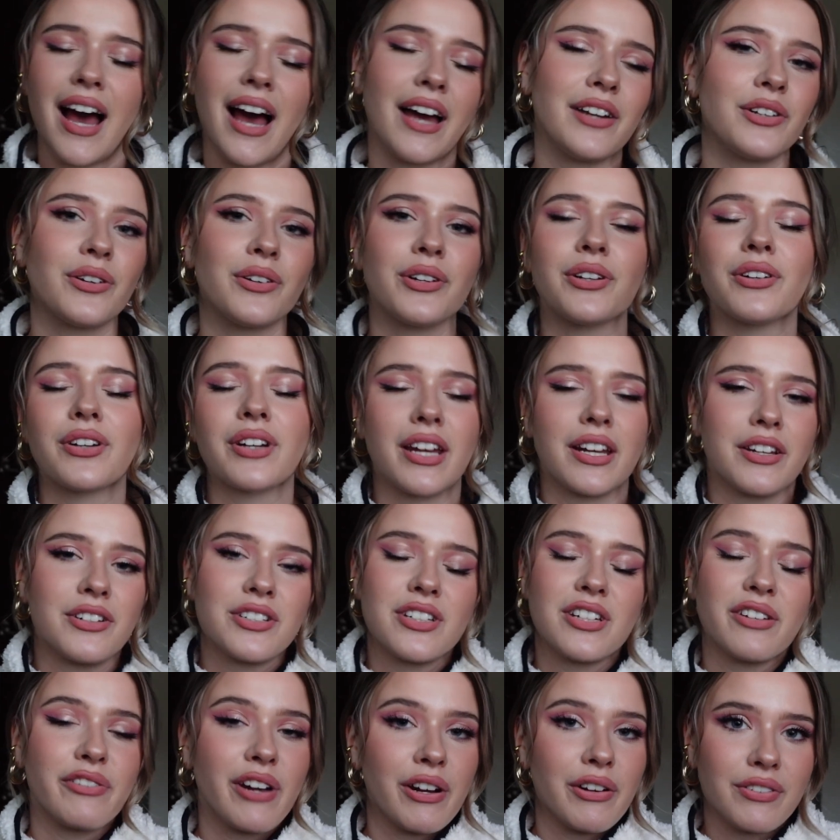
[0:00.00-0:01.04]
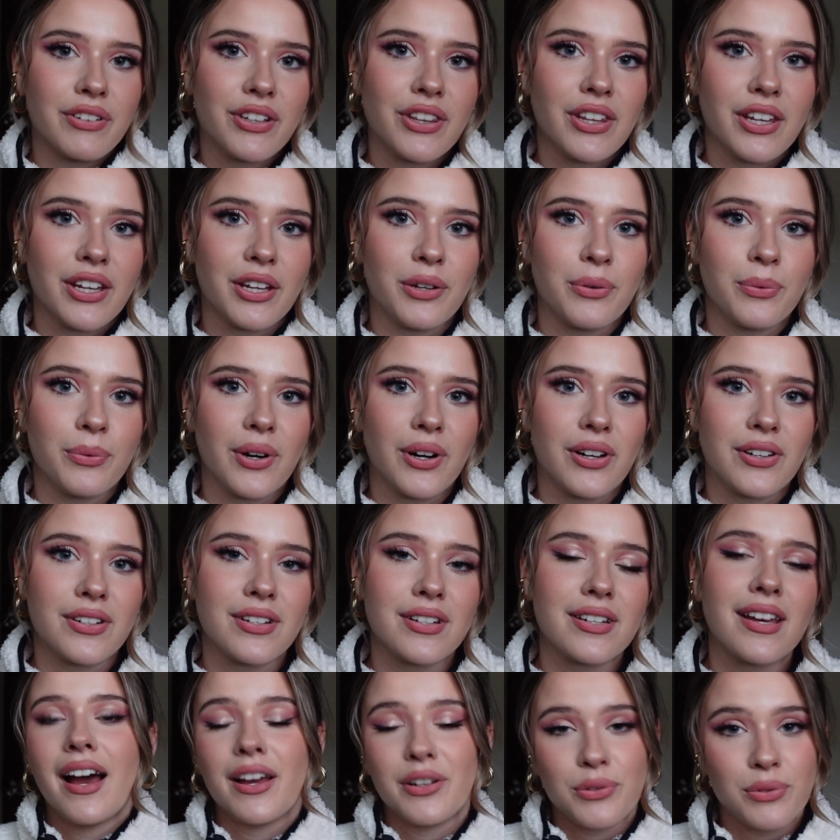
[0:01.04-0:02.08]
I know you can achieve everything you
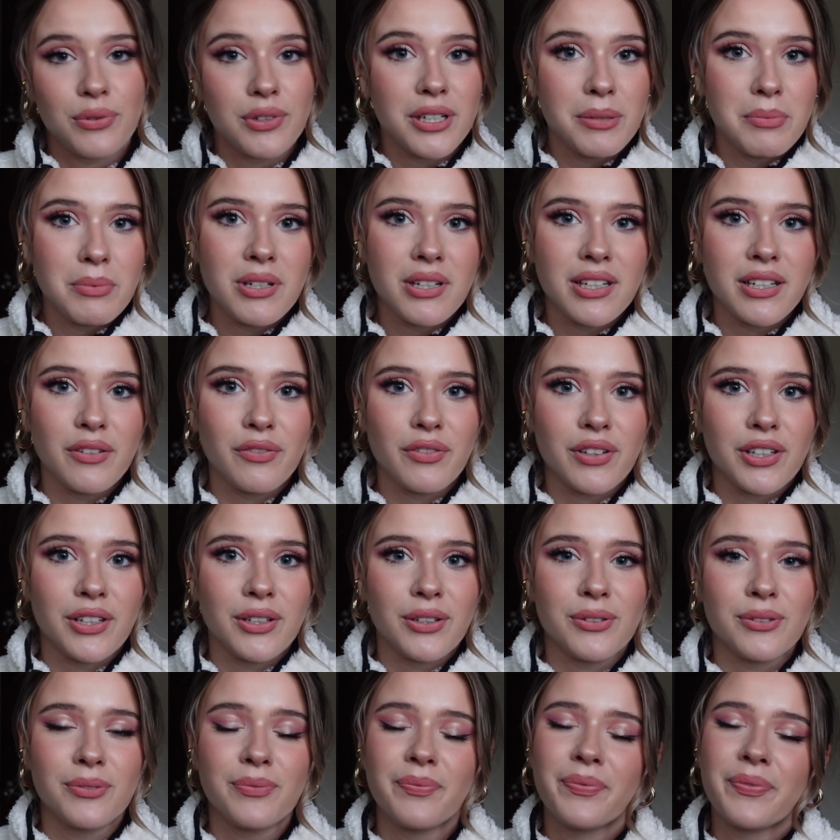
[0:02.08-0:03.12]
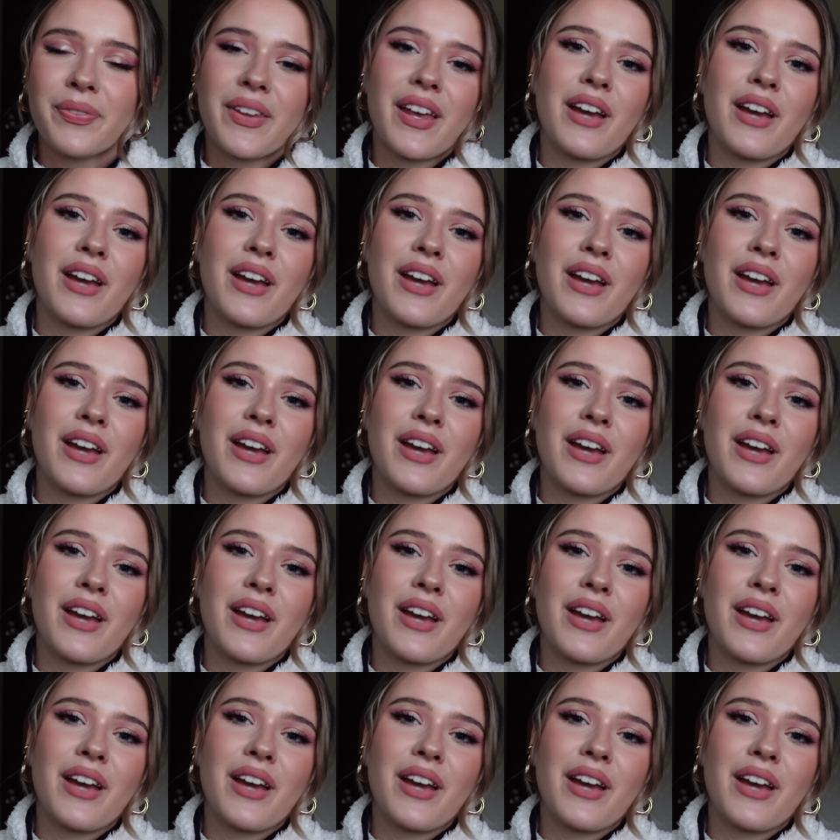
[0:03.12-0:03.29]
want. I truly believe in you.